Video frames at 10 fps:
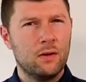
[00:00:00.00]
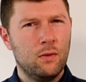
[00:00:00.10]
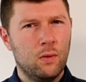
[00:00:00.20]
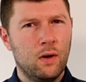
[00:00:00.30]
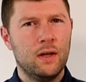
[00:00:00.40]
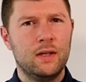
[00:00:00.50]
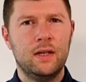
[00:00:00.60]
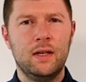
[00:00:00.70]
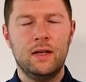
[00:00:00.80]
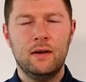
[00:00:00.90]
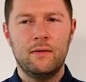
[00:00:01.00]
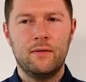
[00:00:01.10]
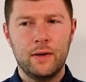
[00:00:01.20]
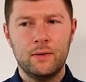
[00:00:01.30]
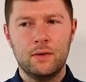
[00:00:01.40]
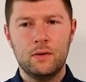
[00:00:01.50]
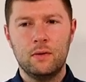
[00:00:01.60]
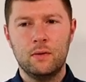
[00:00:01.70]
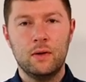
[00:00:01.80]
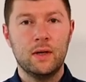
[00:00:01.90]
quality fragrance
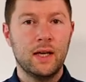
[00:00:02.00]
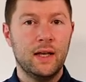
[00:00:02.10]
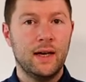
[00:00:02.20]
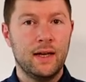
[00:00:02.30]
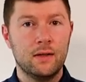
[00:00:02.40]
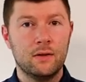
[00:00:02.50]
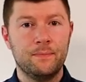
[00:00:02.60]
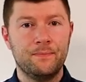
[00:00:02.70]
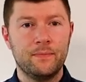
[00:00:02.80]
oil you can get your hands on.